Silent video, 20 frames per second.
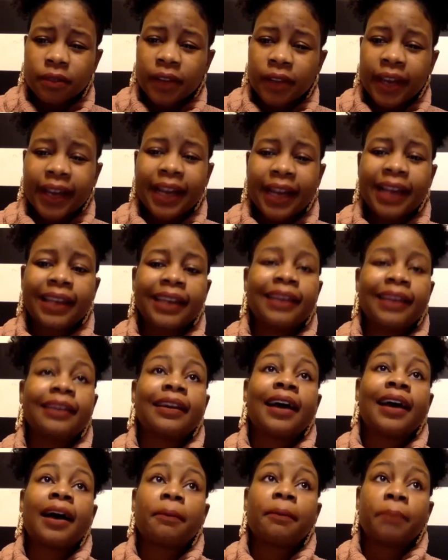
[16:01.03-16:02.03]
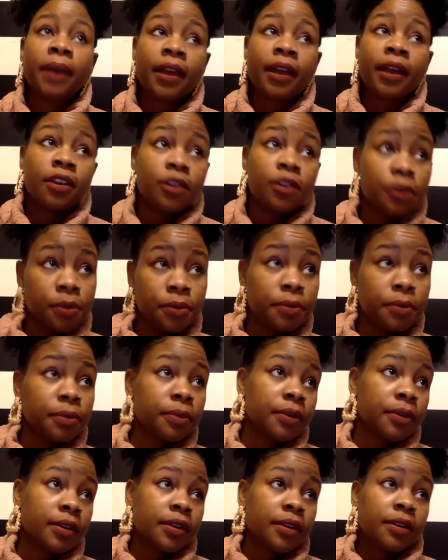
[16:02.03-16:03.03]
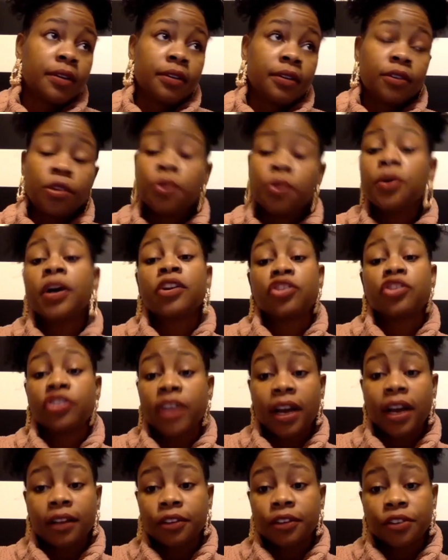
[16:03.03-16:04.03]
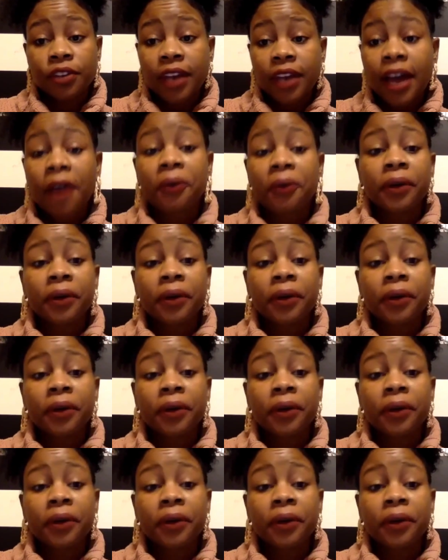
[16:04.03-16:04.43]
Like, I cannot pay you $200 an hour.